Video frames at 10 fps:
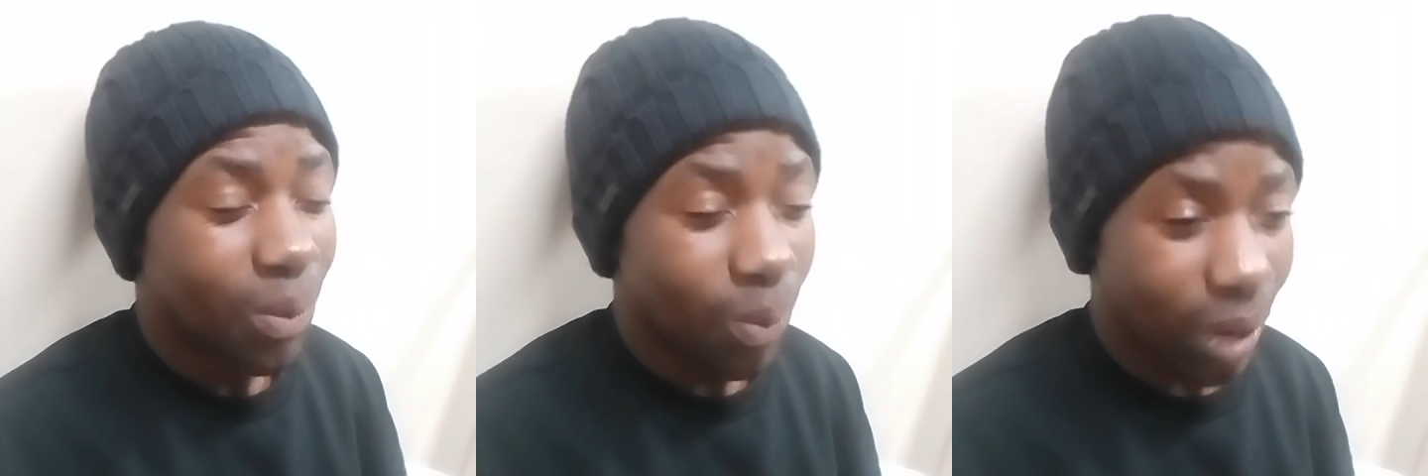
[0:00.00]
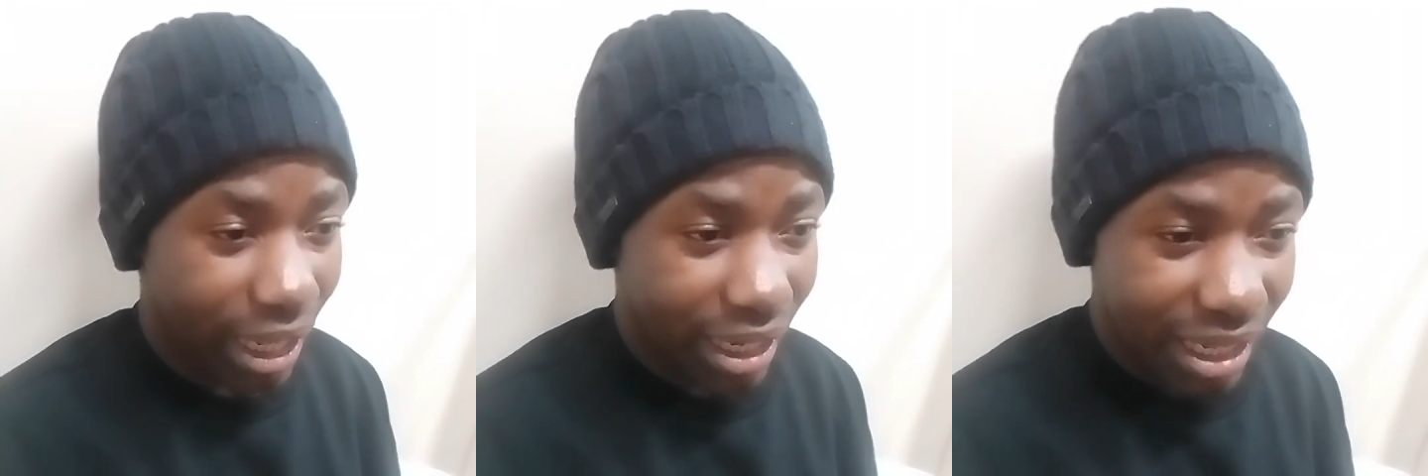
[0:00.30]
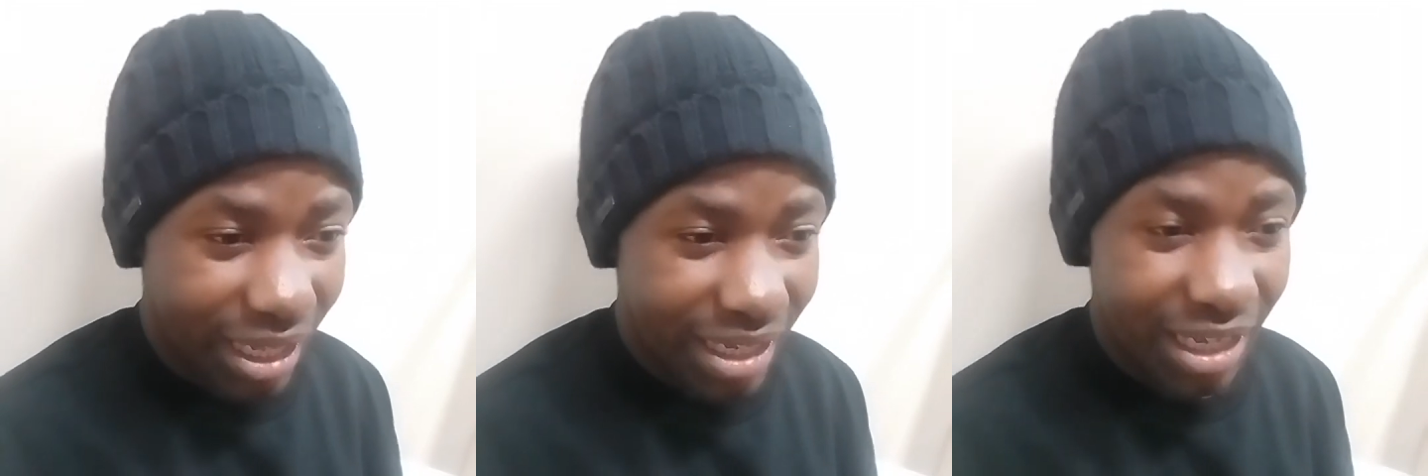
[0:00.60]
Well,
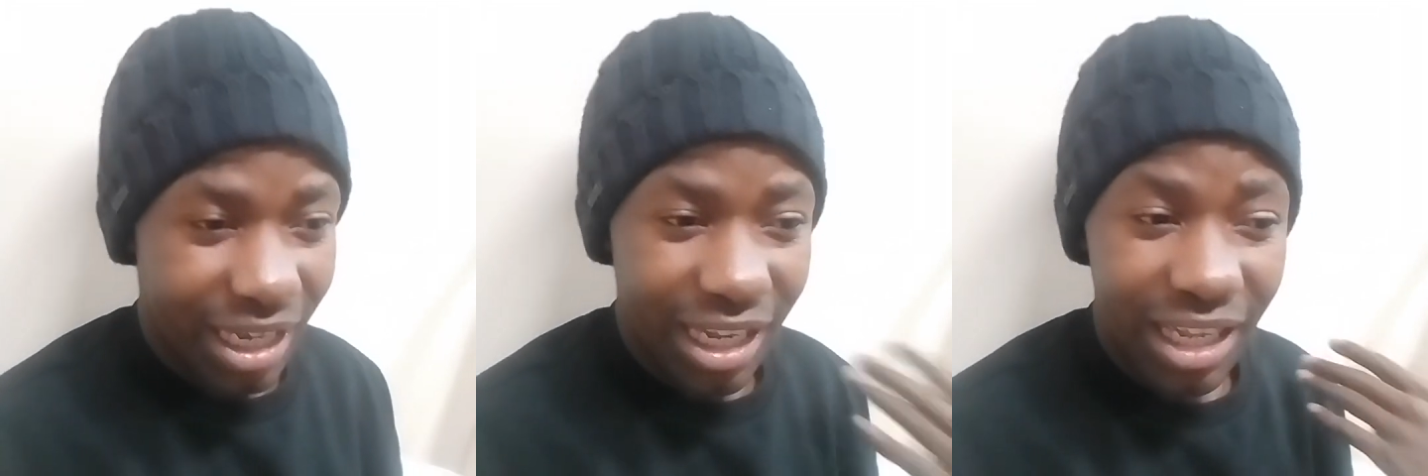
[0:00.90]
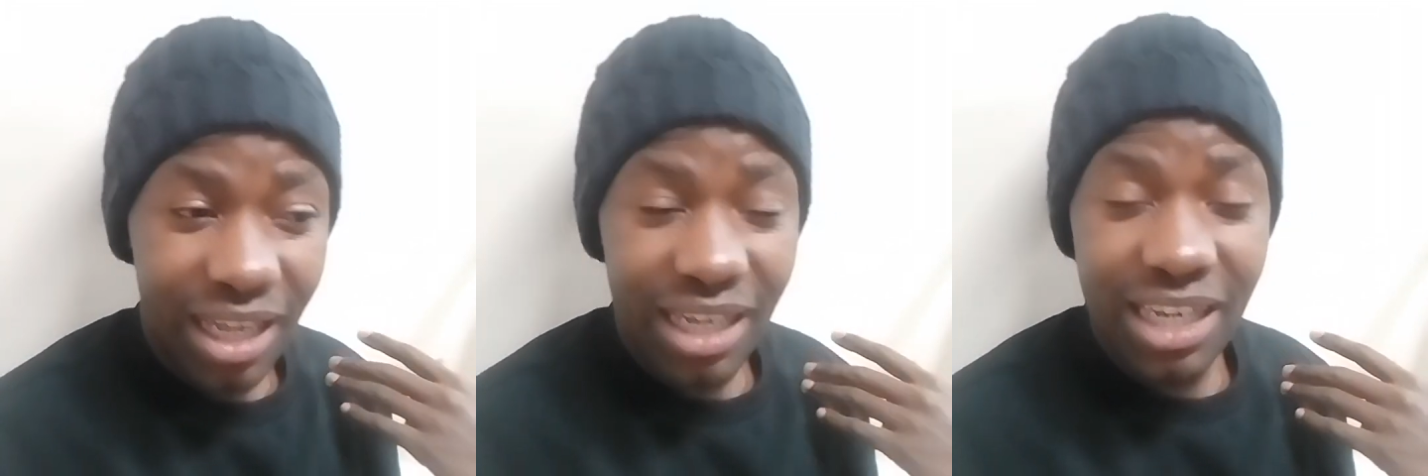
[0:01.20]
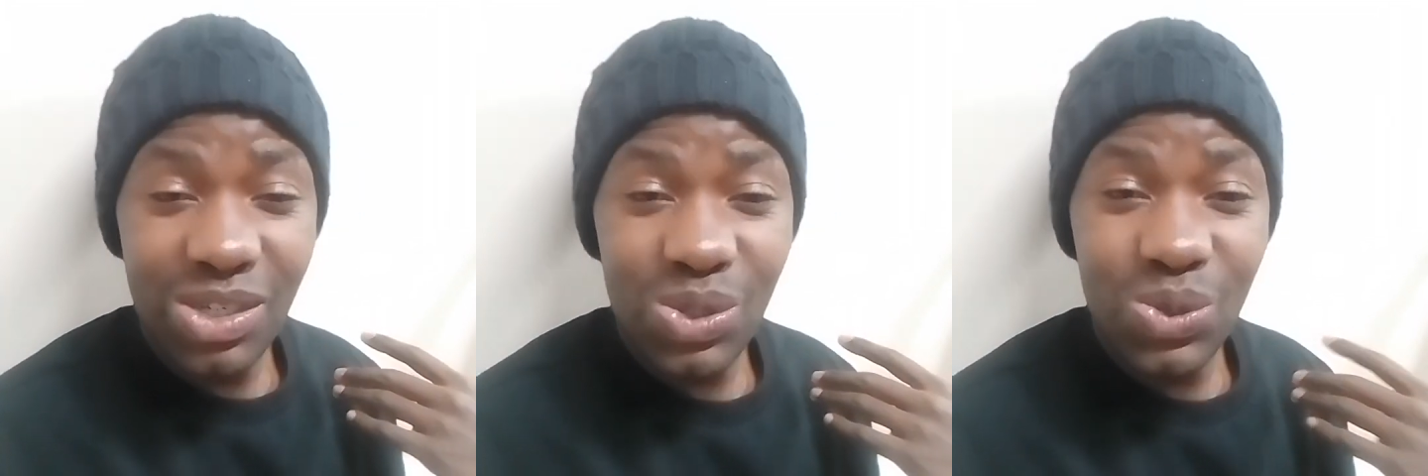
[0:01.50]

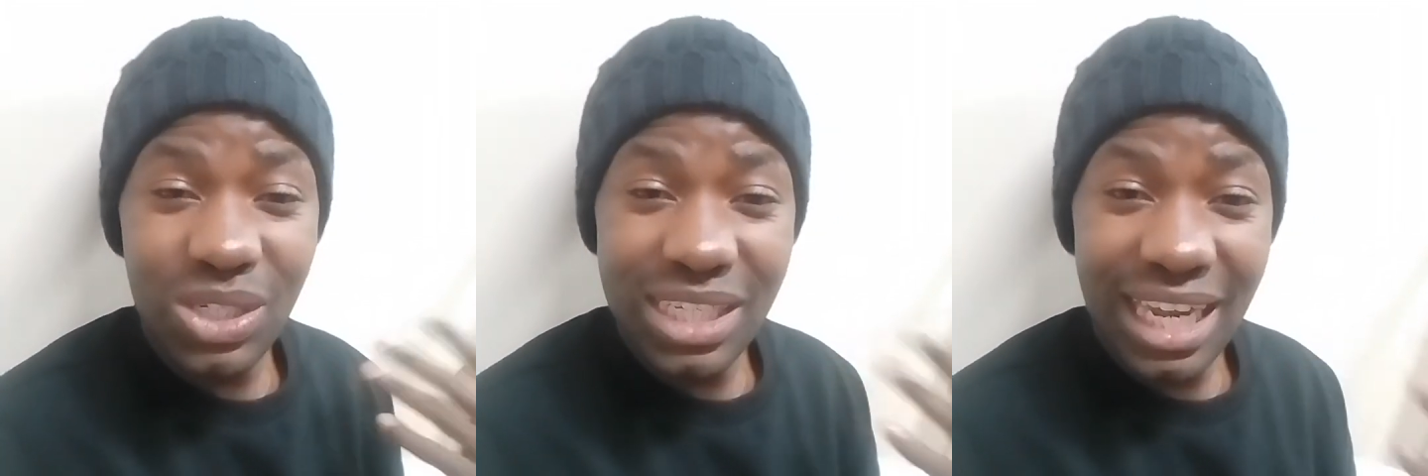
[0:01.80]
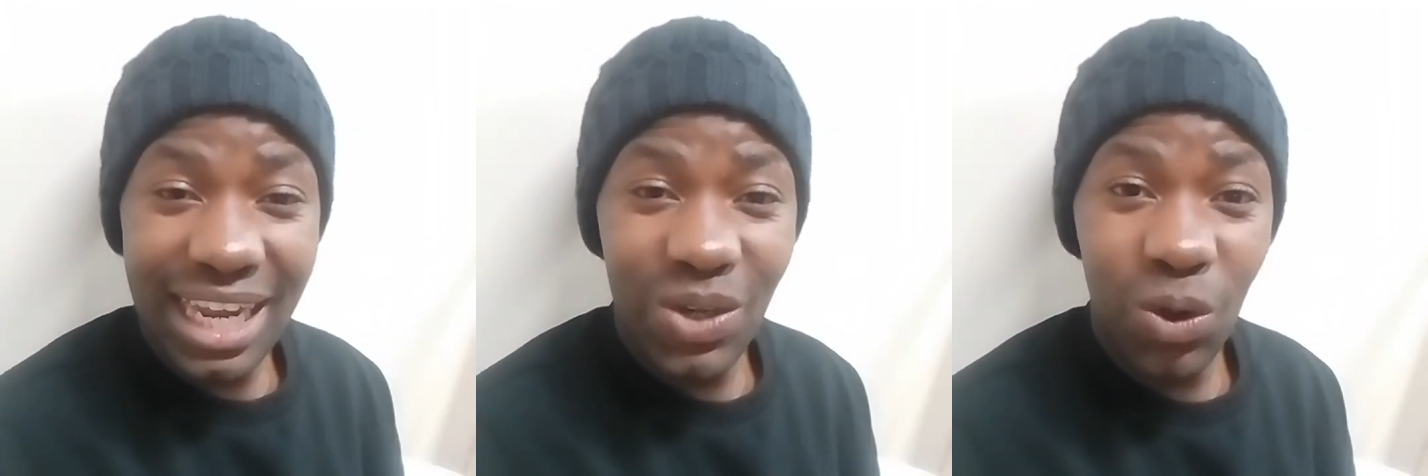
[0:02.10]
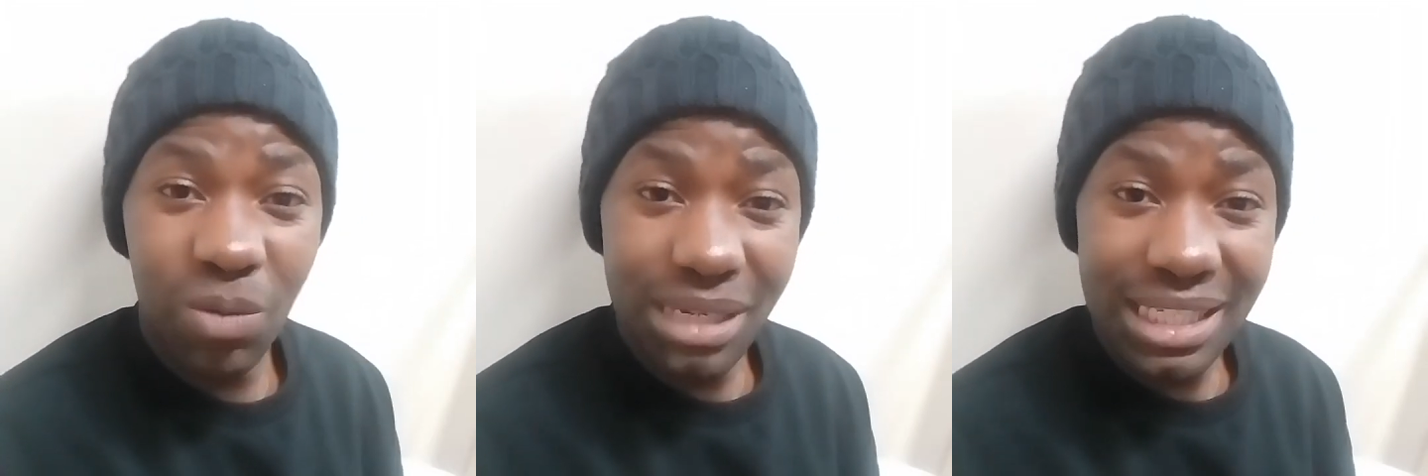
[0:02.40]
the student that had
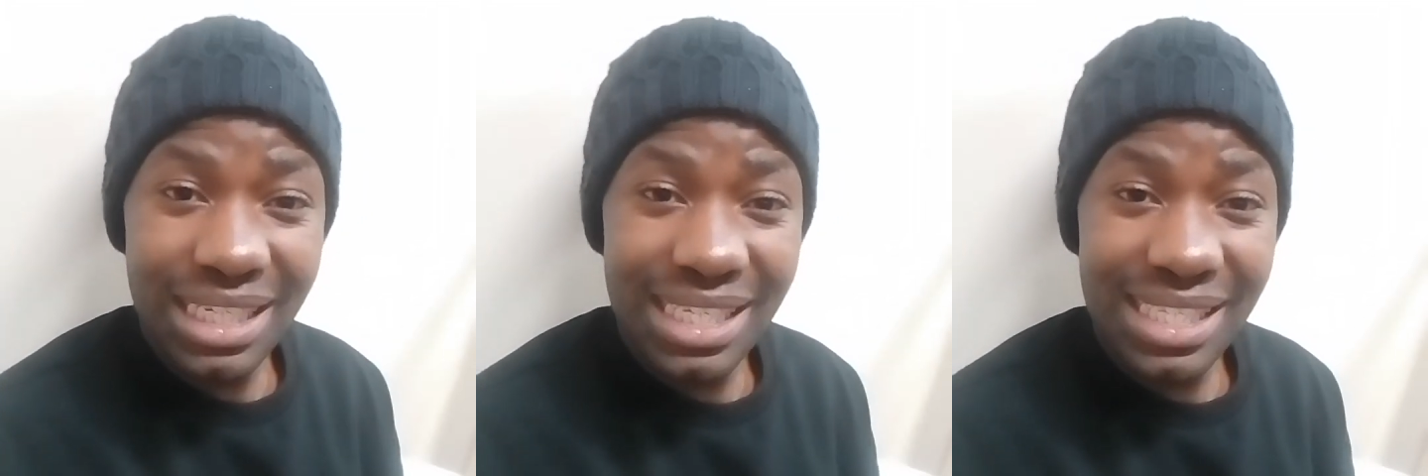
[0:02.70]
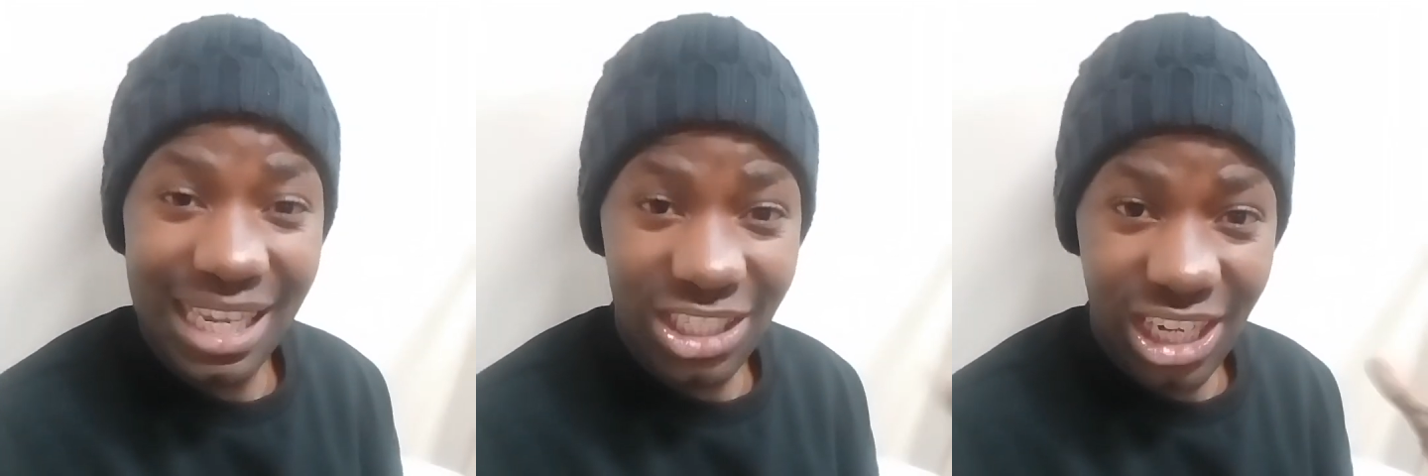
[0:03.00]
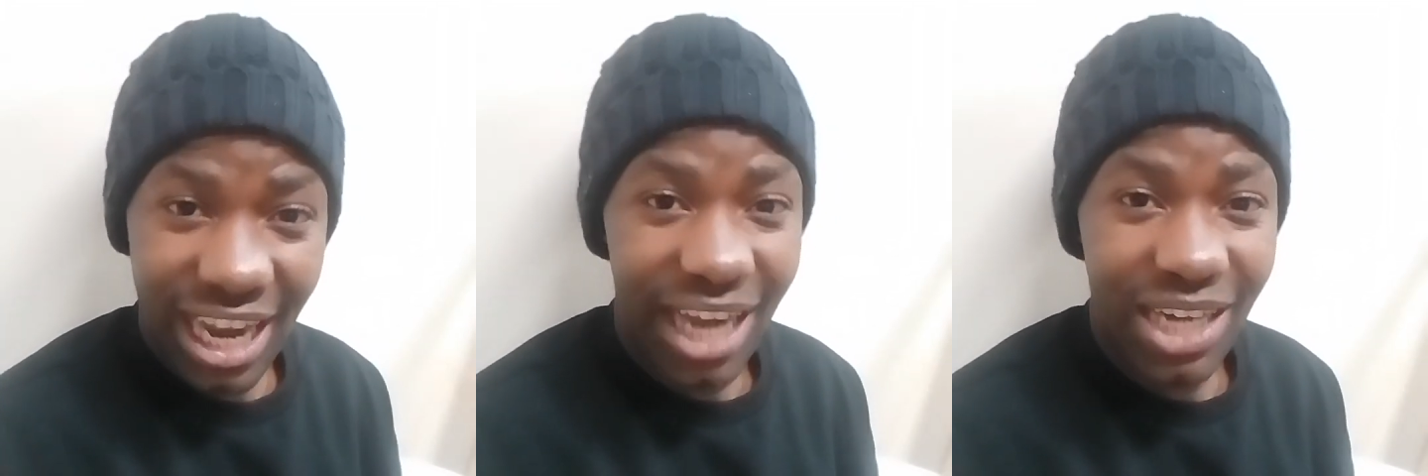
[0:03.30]
committed such
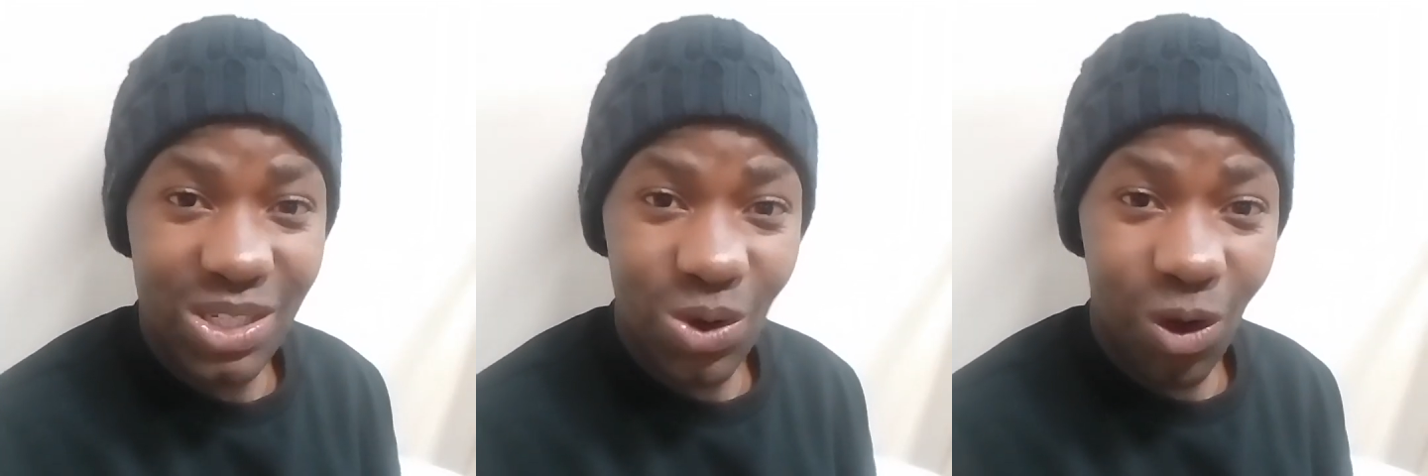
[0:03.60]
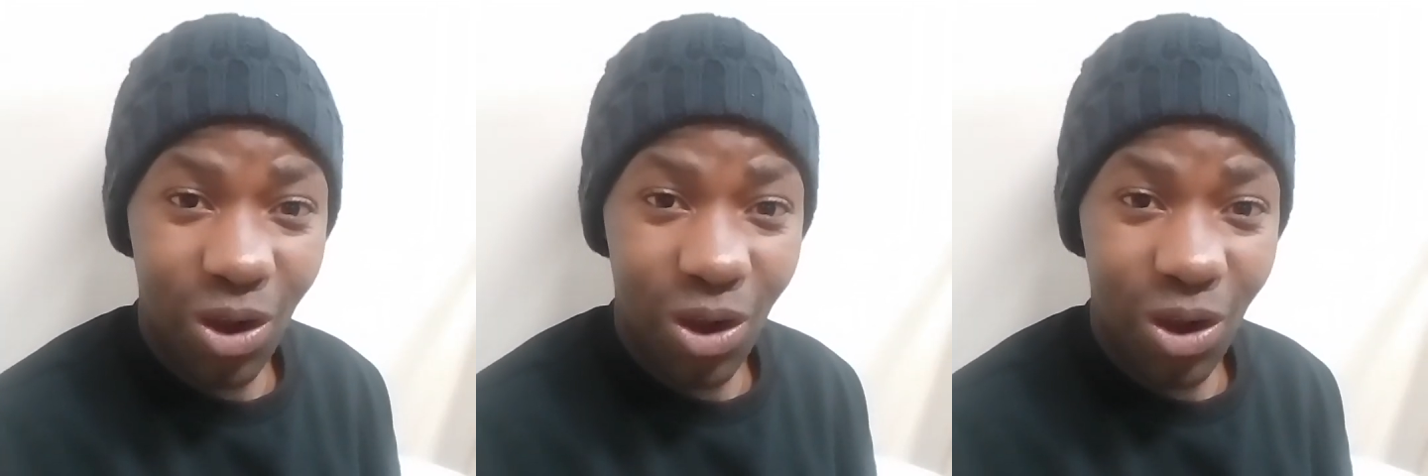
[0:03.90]
an act